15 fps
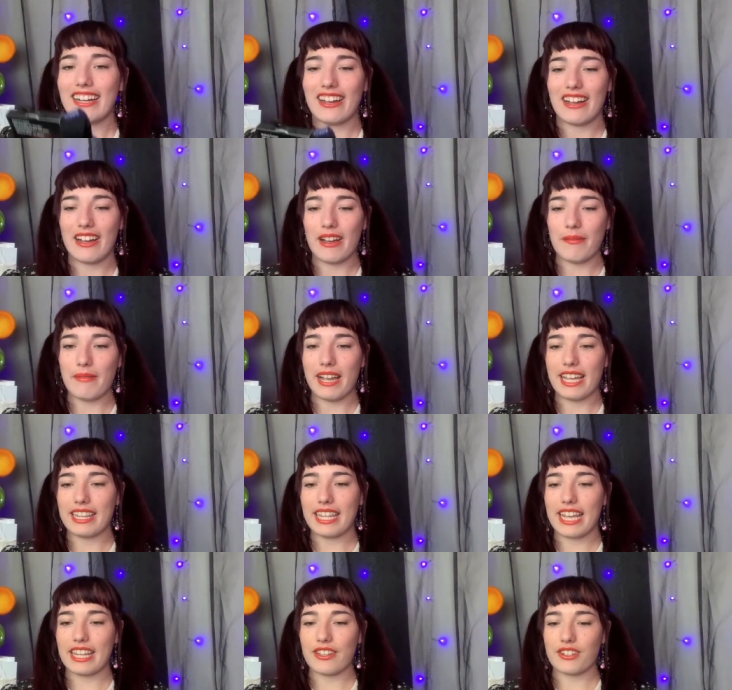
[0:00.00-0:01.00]
Um, and
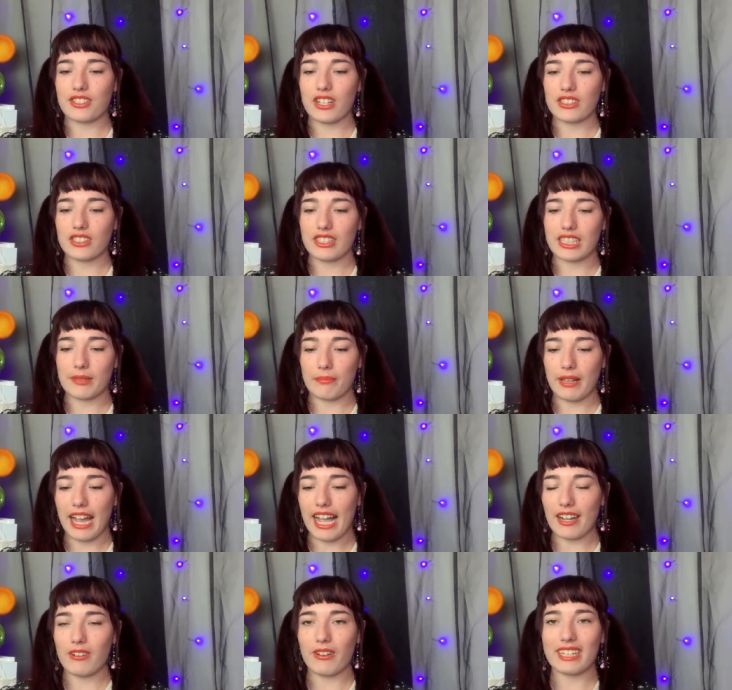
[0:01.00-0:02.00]
then there's also these
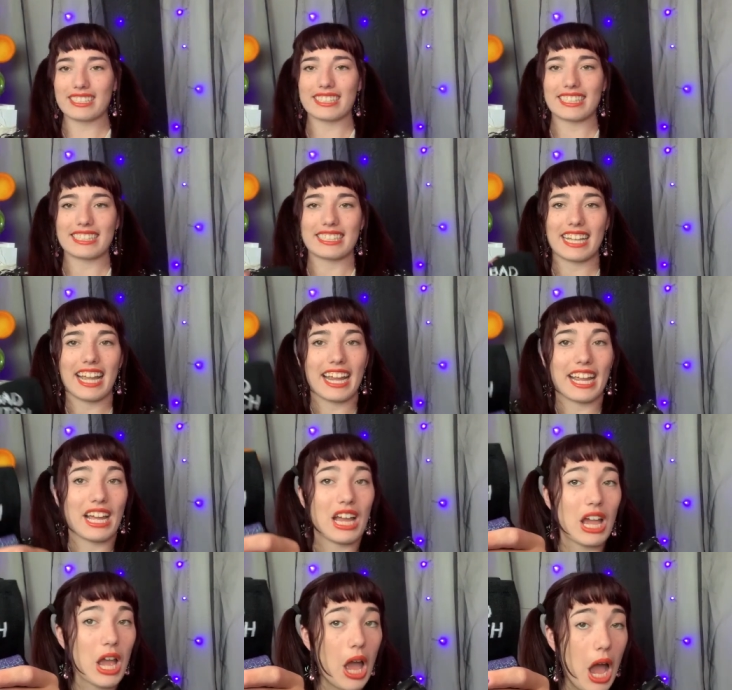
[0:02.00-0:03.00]
black ones that say
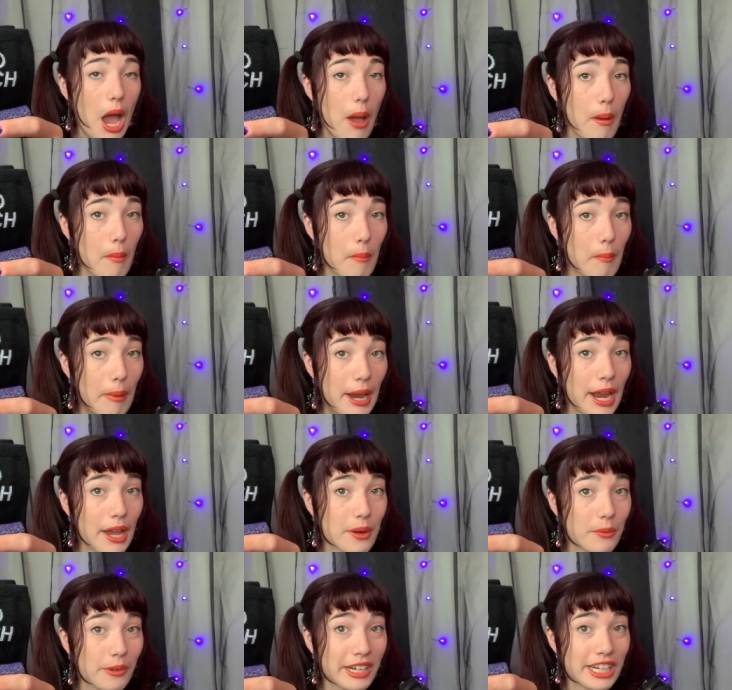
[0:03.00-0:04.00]

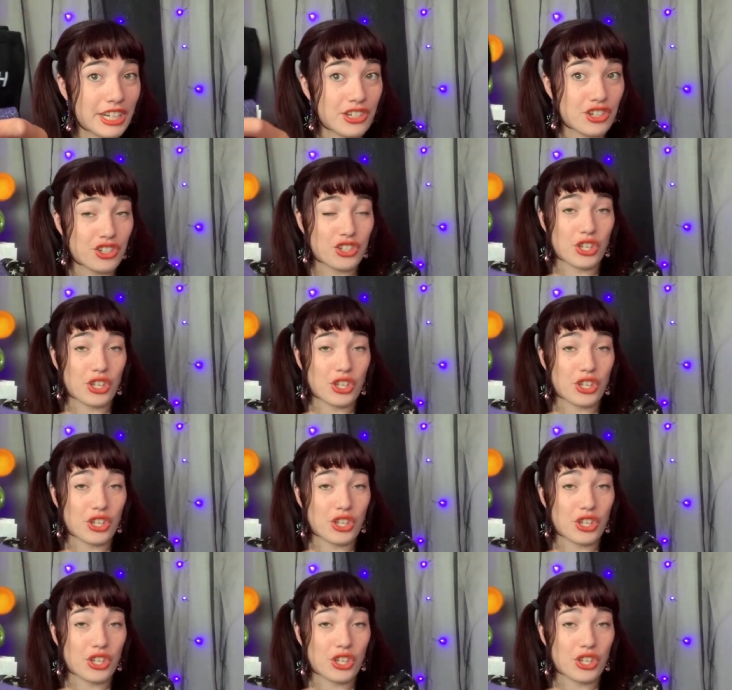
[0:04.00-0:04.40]
Bad Witch.